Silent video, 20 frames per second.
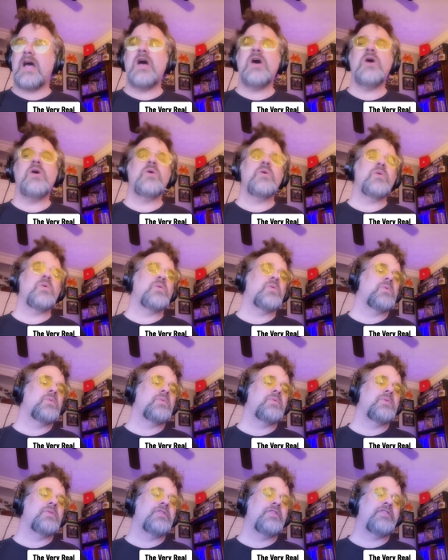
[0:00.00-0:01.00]
Oh,
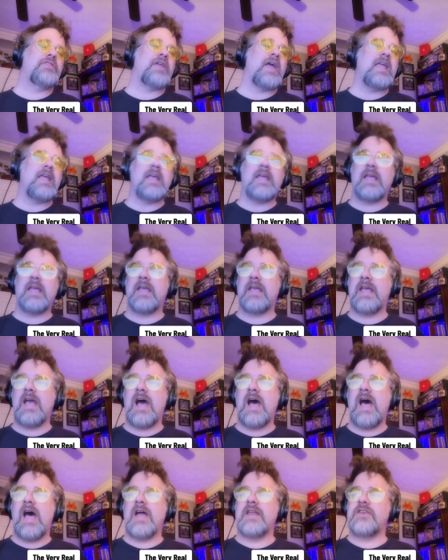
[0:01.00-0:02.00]
thank
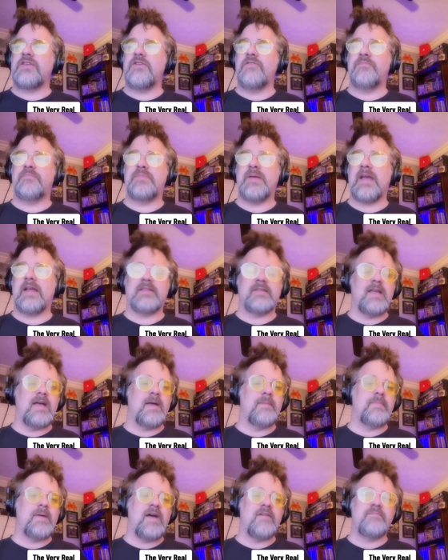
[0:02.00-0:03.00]
God you've picked
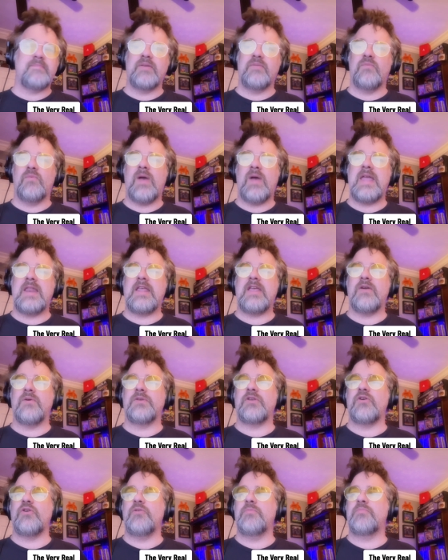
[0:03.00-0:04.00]
up. I've been waiting
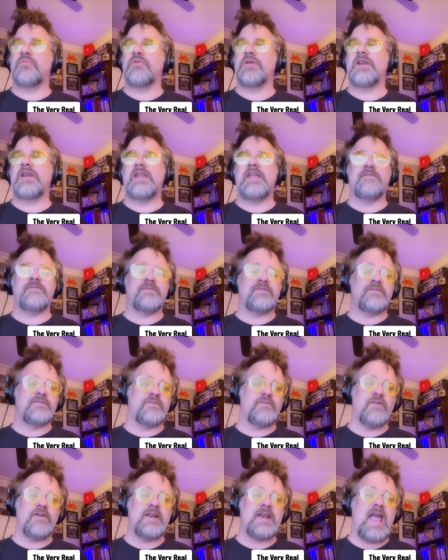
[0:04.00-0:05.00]
on Uber and Lyft
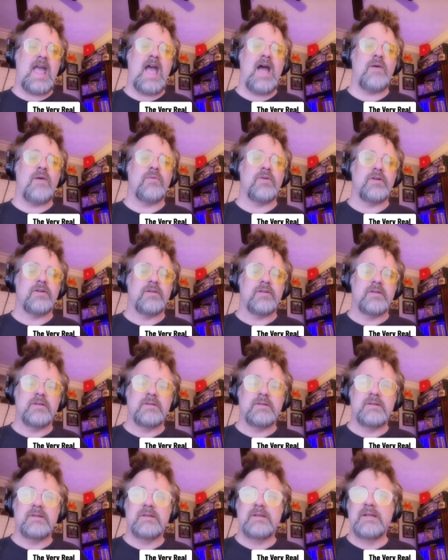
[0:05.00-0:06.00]
for an hour,
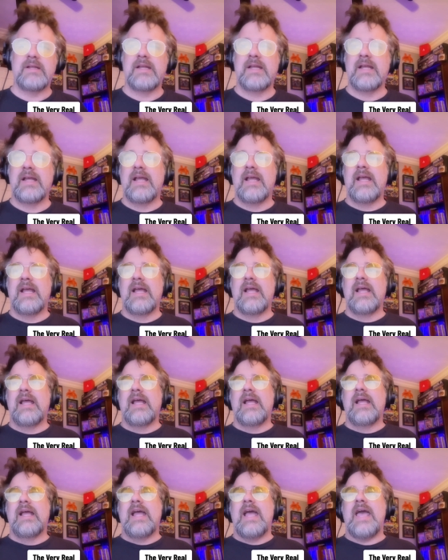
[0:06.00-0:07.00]

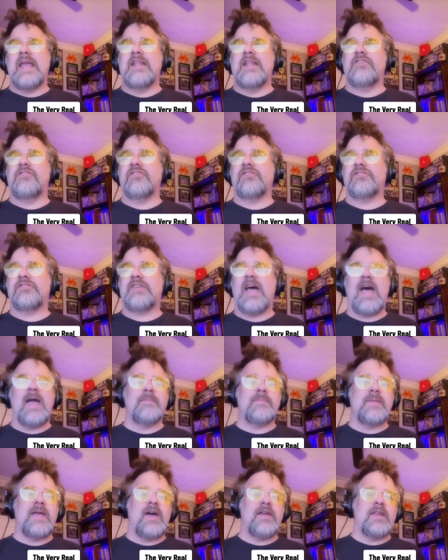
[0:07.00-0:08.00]
and it just
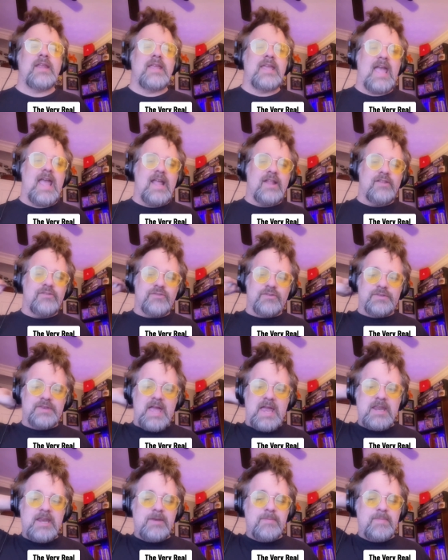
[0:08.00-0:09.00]
timed out and canceled, and
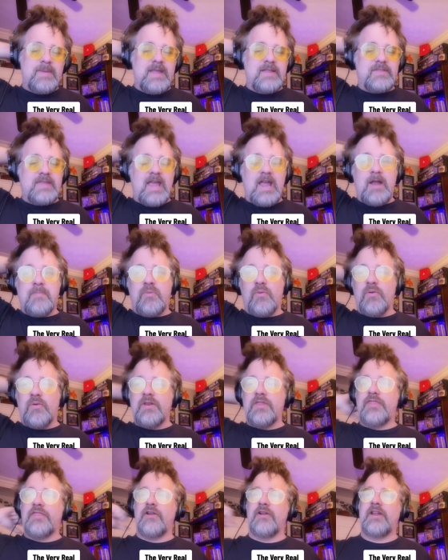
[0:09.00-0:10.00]
I need to be at the
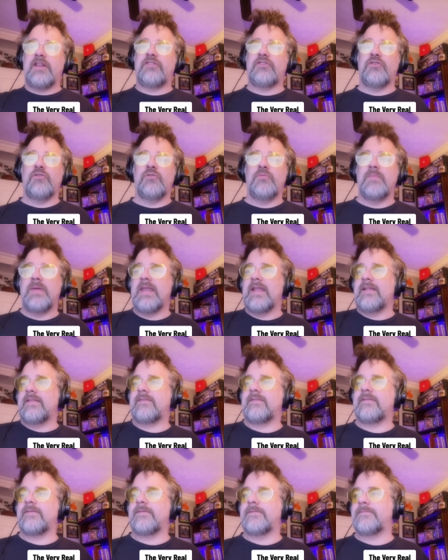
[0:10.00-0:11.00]
airport in 32
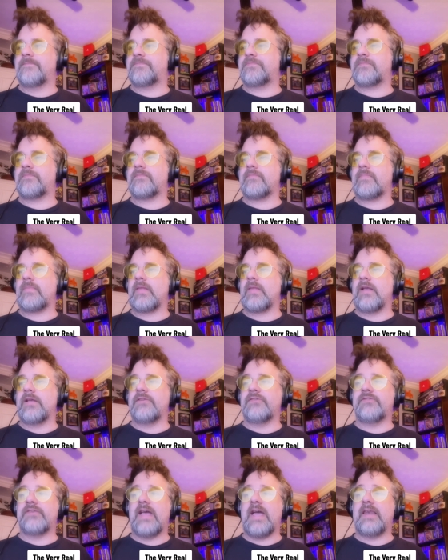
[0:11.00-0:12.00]
minutes.
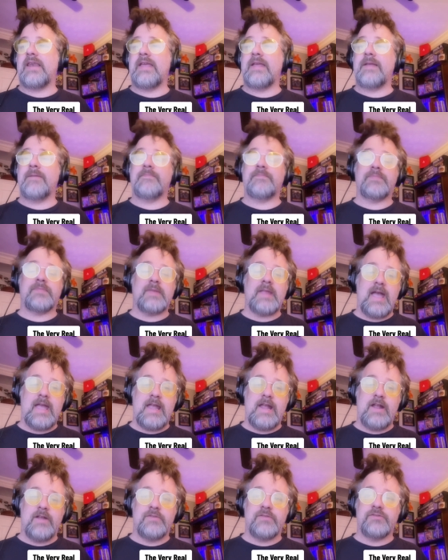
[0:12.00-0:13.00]
Sadly, I
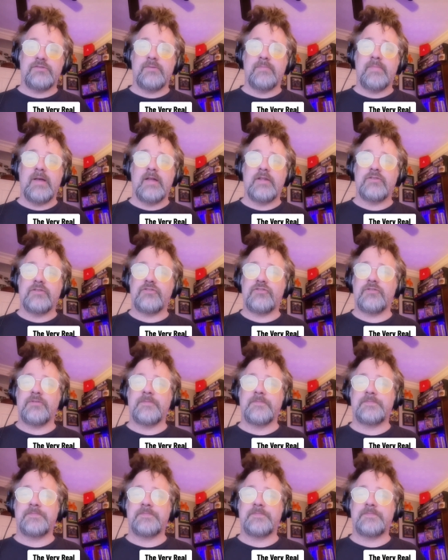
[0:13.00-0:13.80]
hear this a bunch.